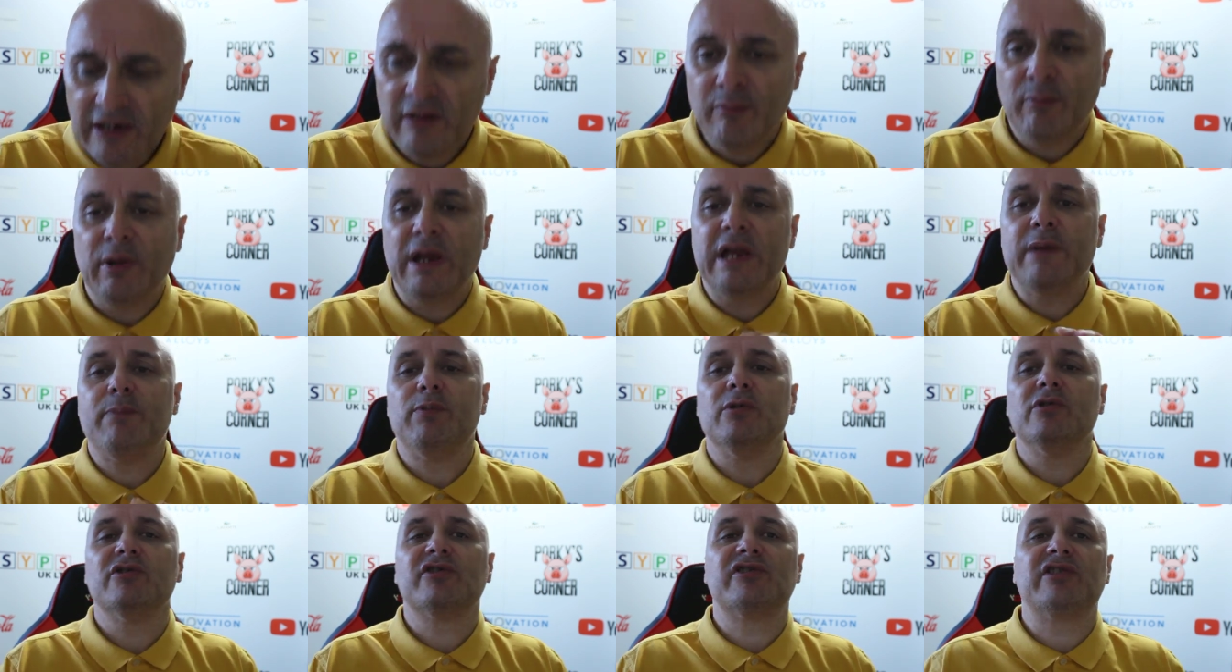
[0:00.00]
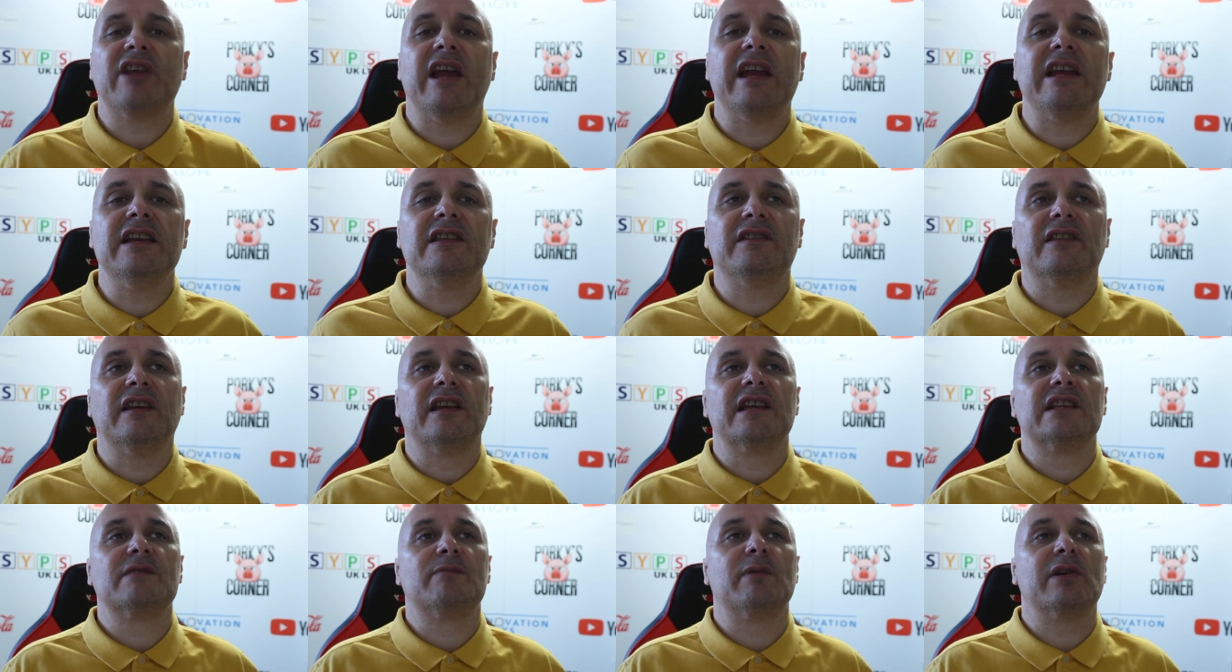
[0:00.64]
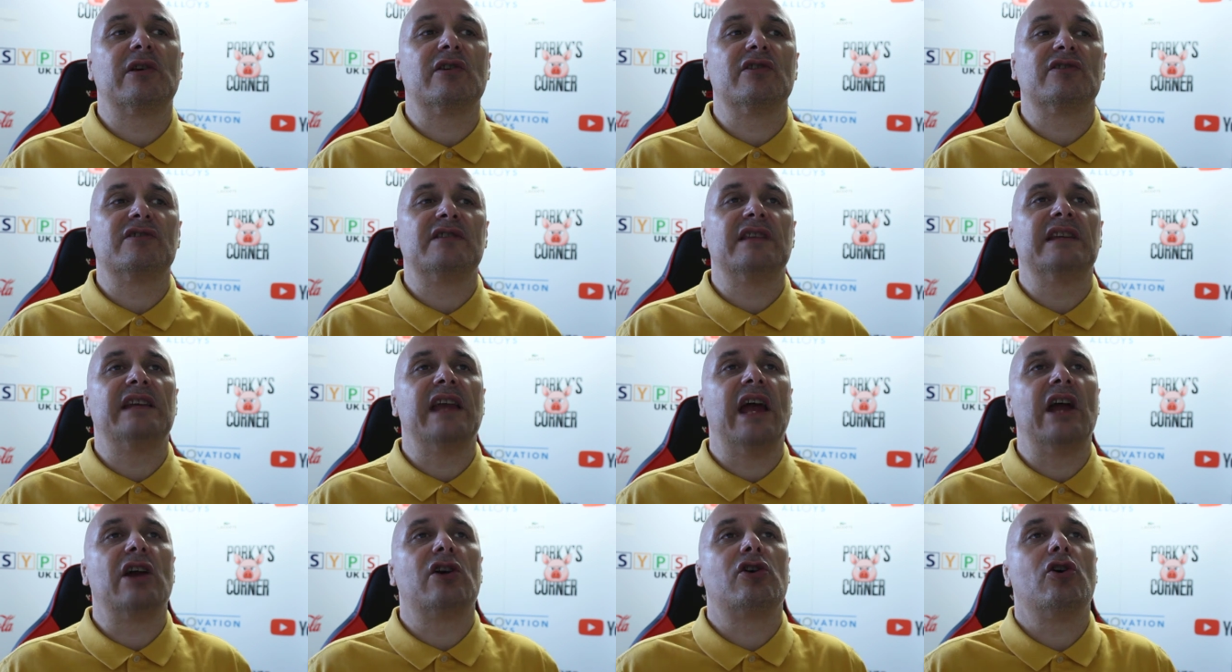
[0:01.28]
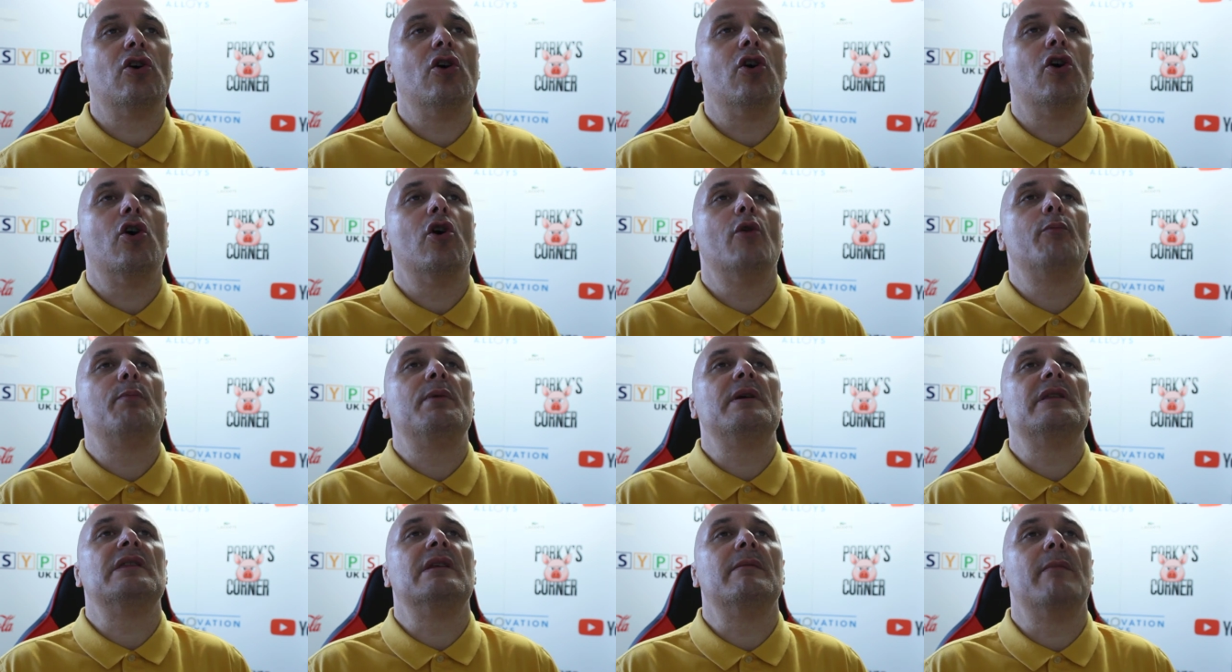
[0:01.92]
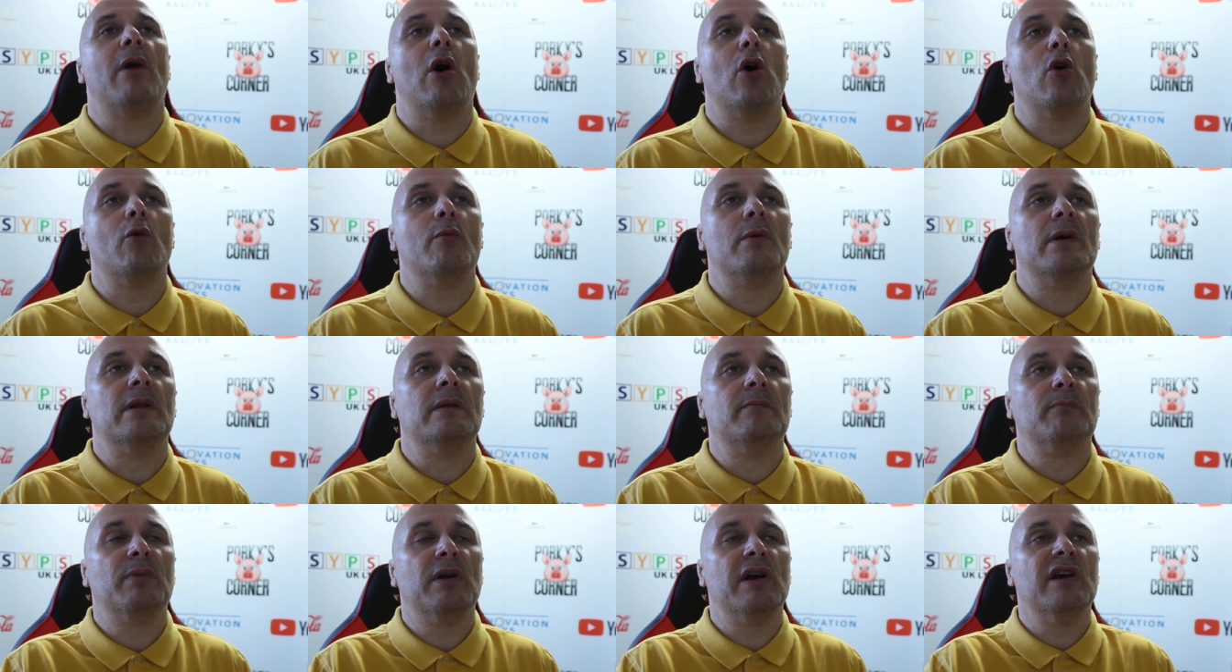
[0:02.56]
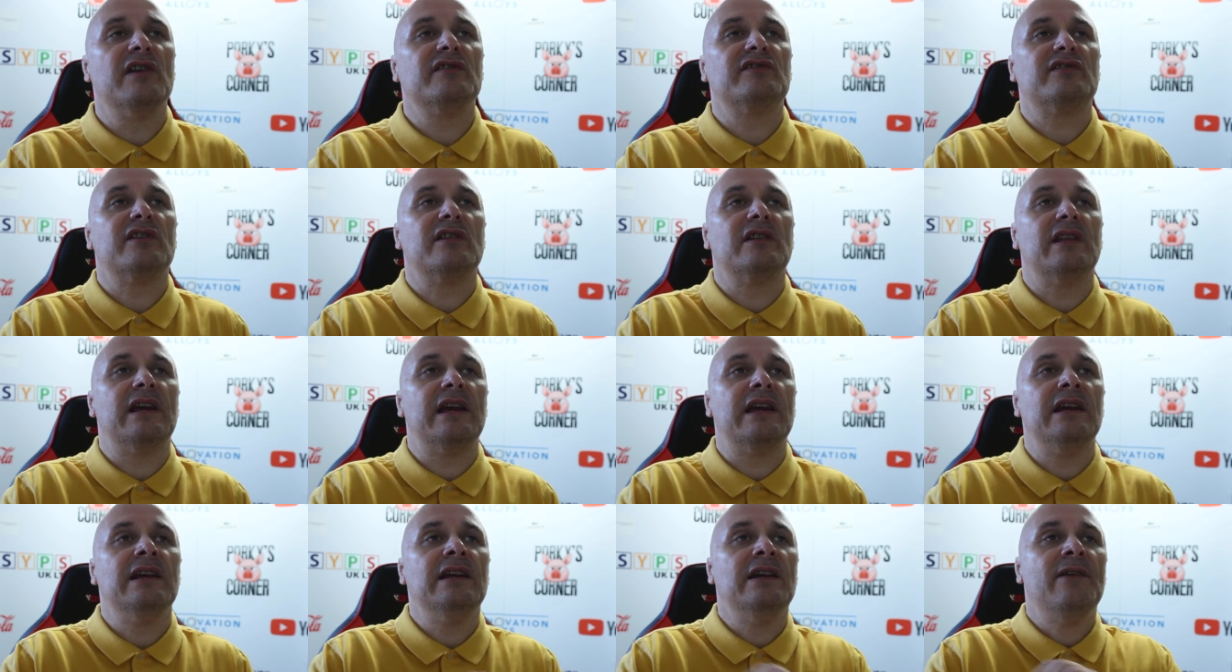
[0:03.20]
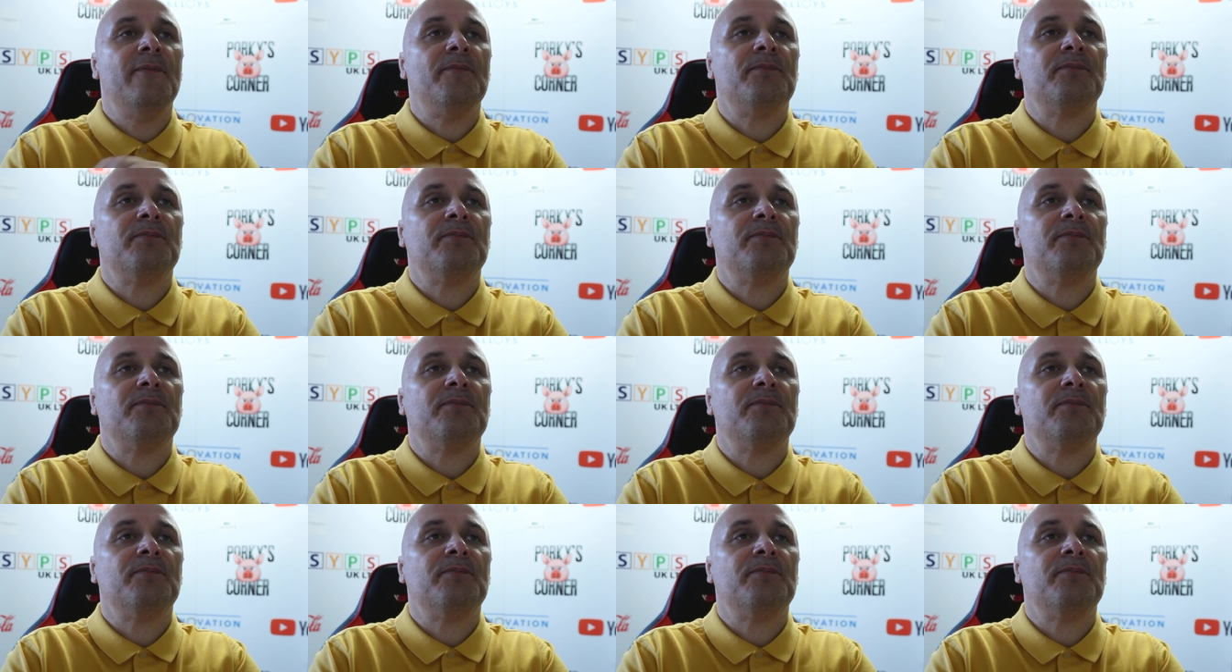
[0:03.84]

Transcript: People say things because they get caught up in the moment. Personally,